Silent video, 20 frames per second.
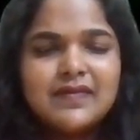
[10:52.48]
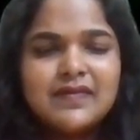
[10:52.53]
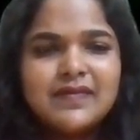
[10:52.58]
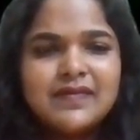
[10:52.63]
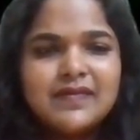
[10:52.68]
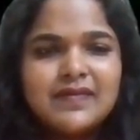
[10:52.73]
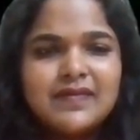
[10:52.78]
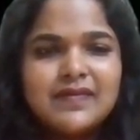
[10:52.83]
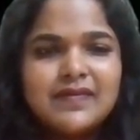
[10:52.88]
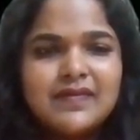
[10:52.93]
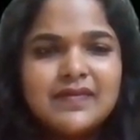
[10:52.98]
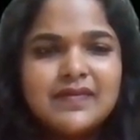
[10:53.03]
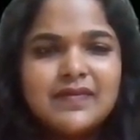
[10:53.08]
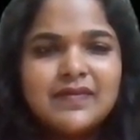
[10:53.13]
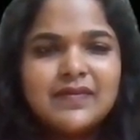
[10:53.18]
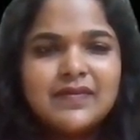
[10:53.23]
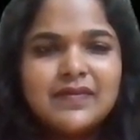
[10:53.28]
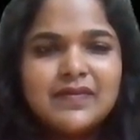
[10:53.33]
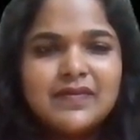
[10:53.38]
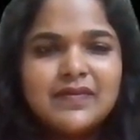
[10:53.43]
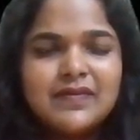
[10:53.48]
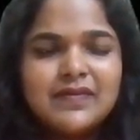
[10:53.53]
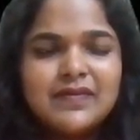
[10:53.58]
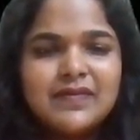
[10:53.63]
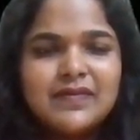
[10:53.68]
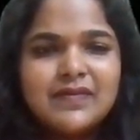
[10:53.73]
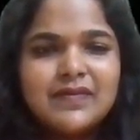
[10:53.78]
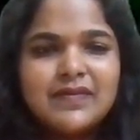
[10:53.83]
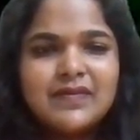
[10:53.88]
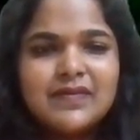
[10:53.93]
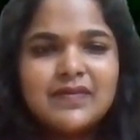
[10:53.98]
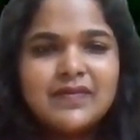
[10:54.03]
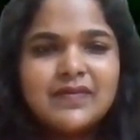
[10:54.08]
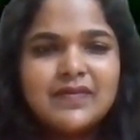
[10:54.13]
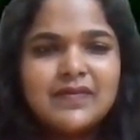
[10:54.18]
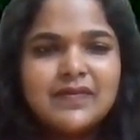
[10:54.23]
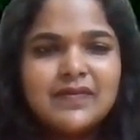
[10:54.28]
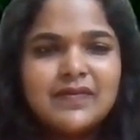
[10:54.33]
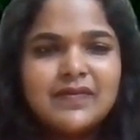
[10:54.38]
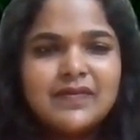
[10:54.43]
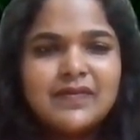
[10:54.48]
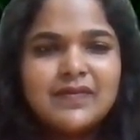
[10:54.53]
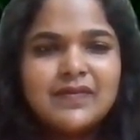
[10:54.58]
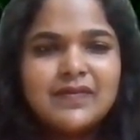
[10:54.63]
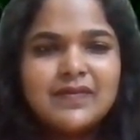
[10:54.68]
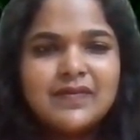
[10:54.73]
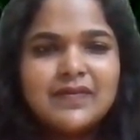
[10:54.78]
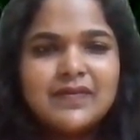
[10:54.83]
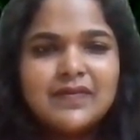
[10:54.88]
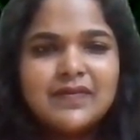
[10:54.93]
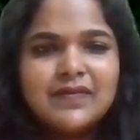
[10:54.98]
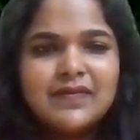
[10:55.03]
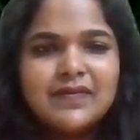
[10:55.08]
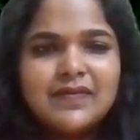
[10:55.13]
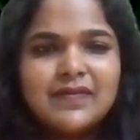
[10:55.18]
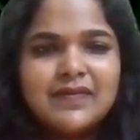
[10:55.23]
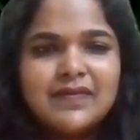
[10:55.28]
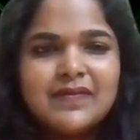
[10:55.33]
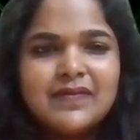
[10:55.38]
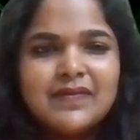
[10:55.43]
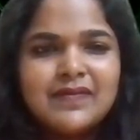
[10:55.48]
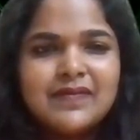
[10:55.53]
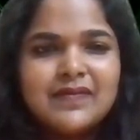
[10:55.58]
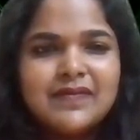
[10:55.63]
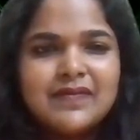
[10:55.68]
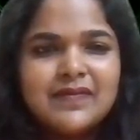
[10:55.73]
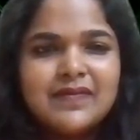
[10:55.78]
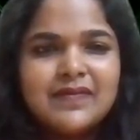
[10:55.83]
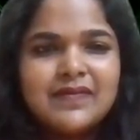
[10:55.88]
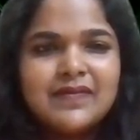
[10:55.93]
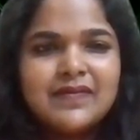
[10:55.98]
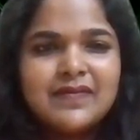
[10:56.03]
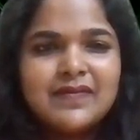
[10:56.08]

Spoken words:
(not speaking)